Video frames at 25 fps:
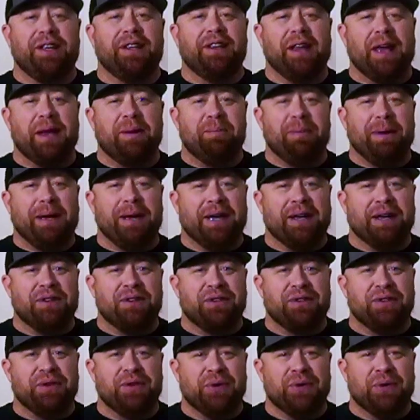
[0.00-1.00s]
led me
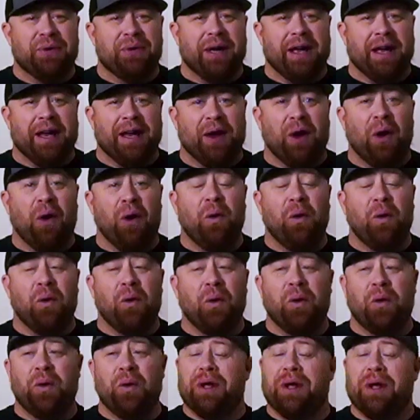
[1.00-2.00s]
into a
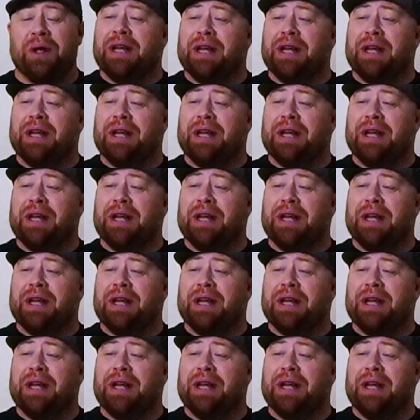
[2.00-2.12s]
whole,